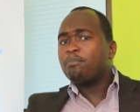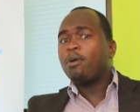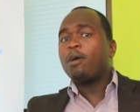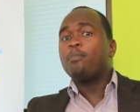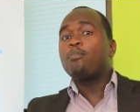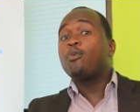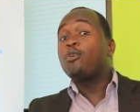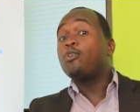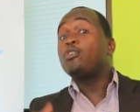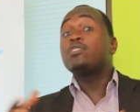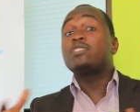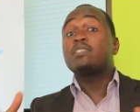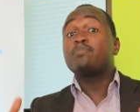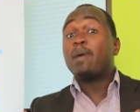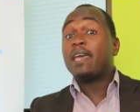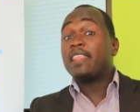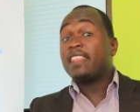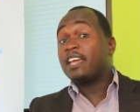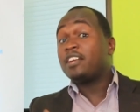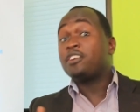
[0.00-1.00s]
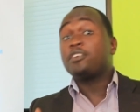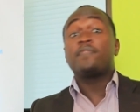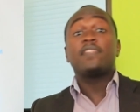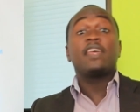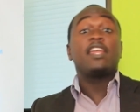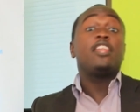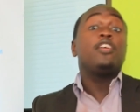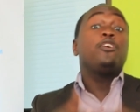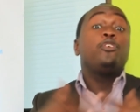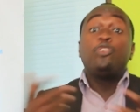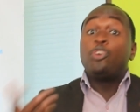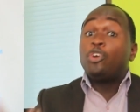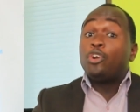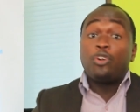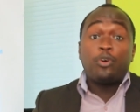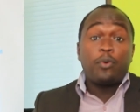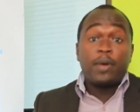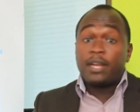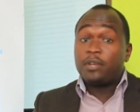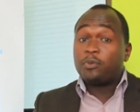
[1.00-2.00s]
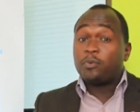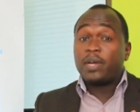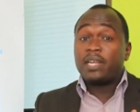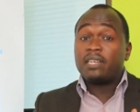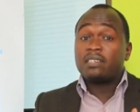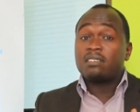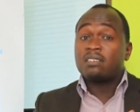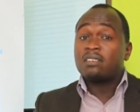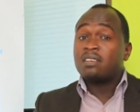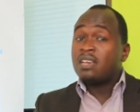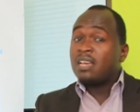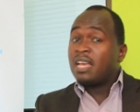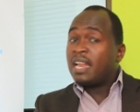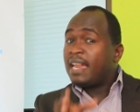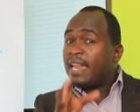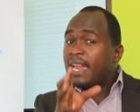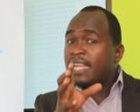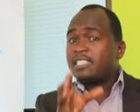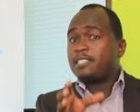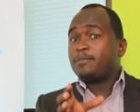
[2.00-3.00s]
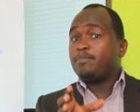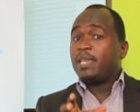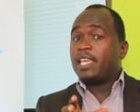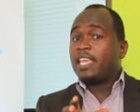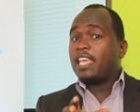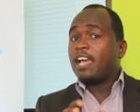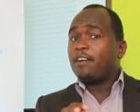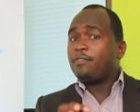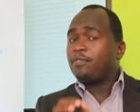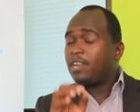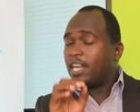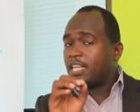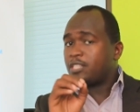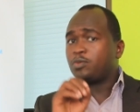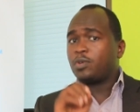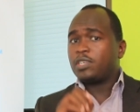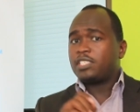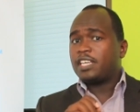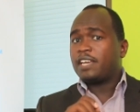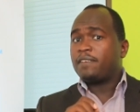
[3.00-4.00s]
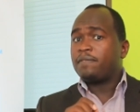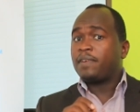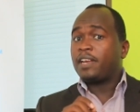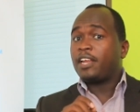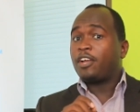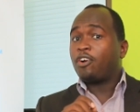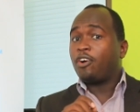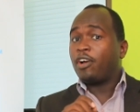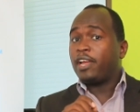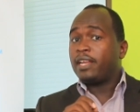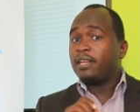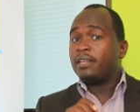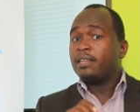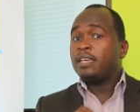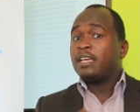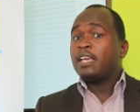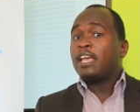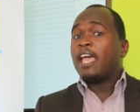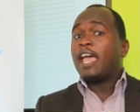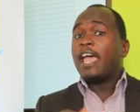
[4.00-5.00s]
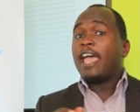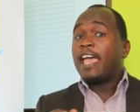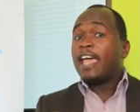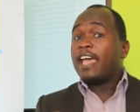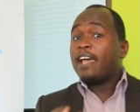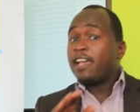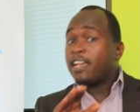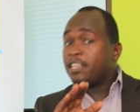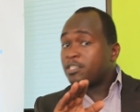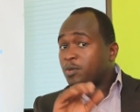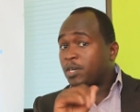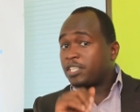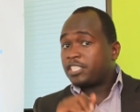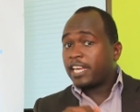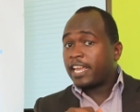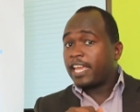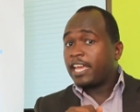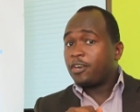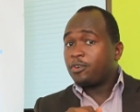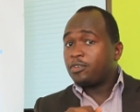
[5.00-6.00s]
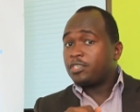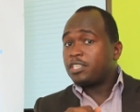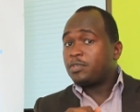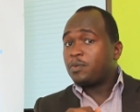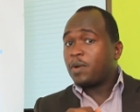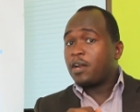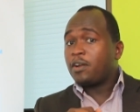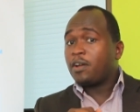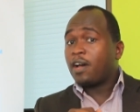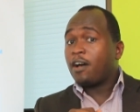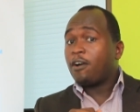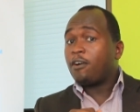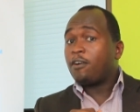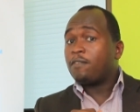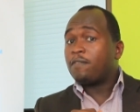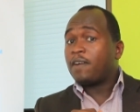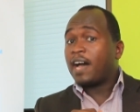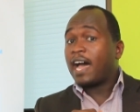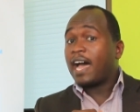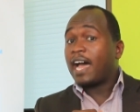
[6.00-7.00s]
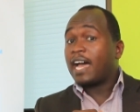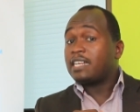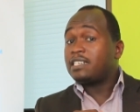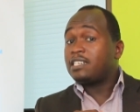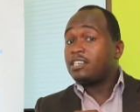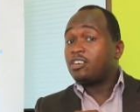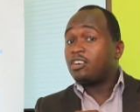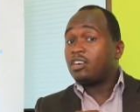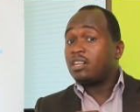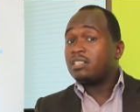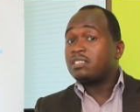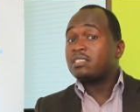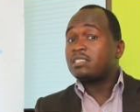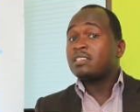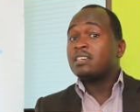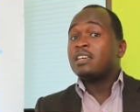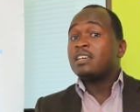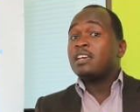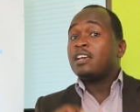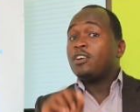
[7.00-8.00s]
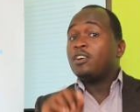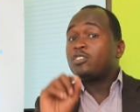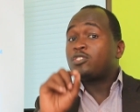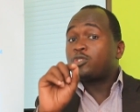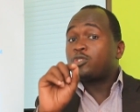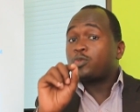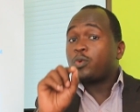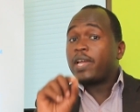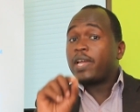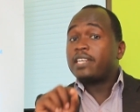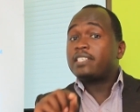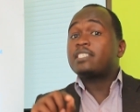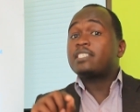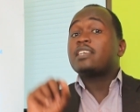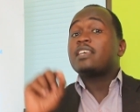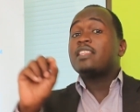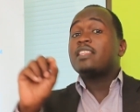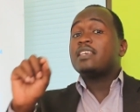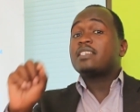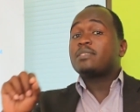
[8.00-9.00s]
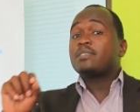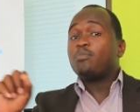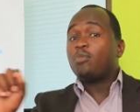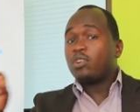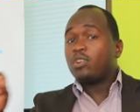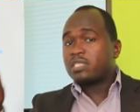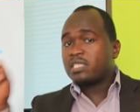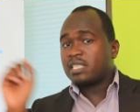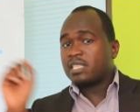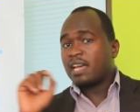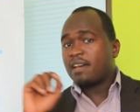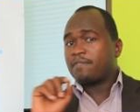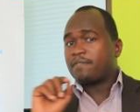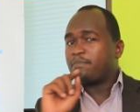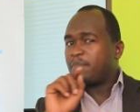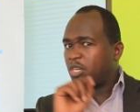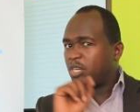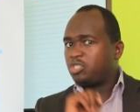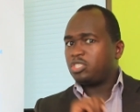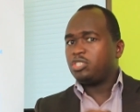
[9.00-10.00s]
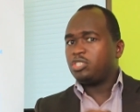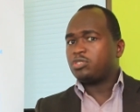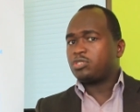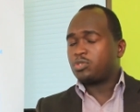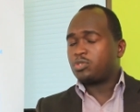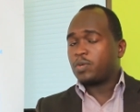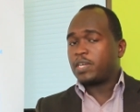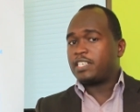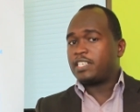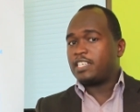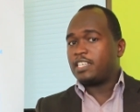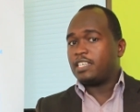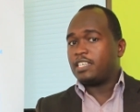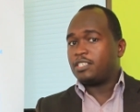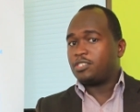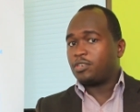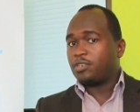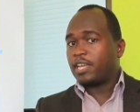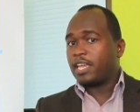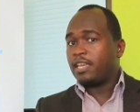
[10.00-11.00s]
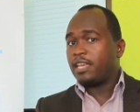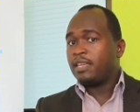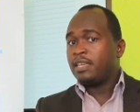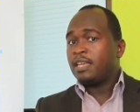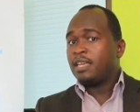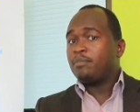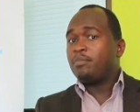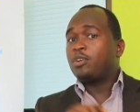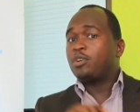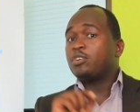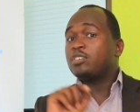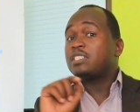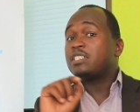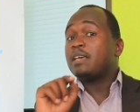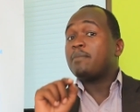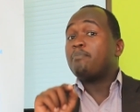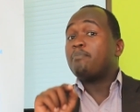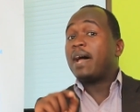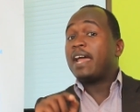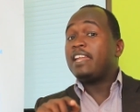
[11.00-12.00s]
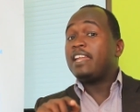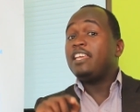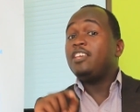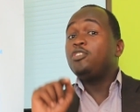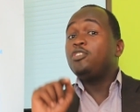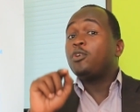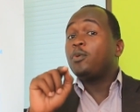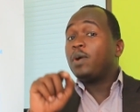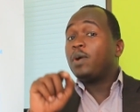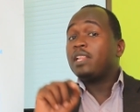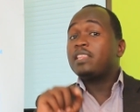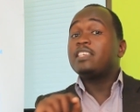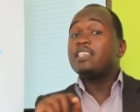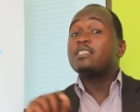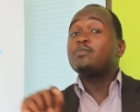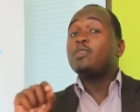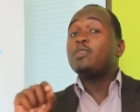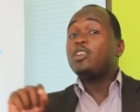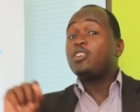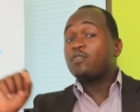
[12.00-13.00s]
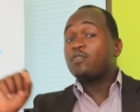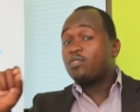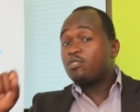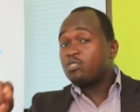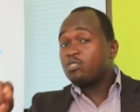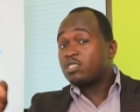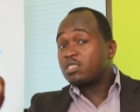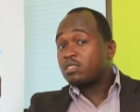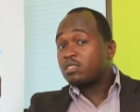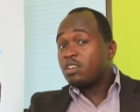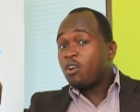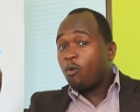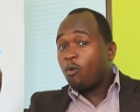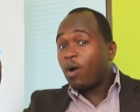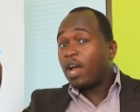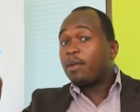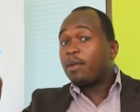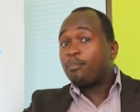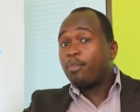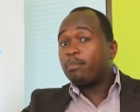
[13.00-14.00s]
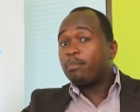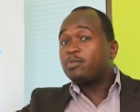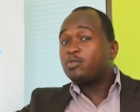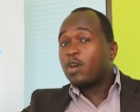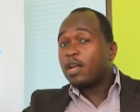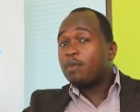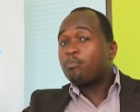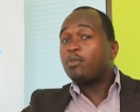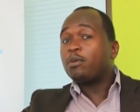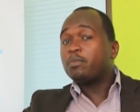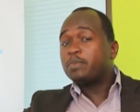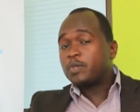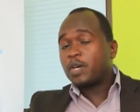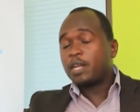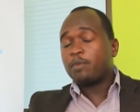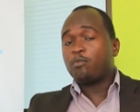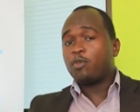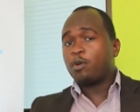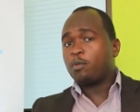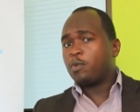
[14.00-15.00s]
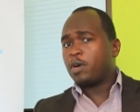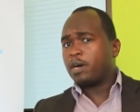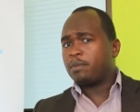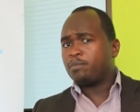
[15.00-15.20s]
bob goes. By the end of the day, you don't know where it went. Let's be careful. Let's watch every coin. As Washeke wrote in one of her articles, sweat the small stuff. Make sure you're sweating it, okay? Because the money, your wealth is made of those 1 bobs, 1 bobs, 1 bob,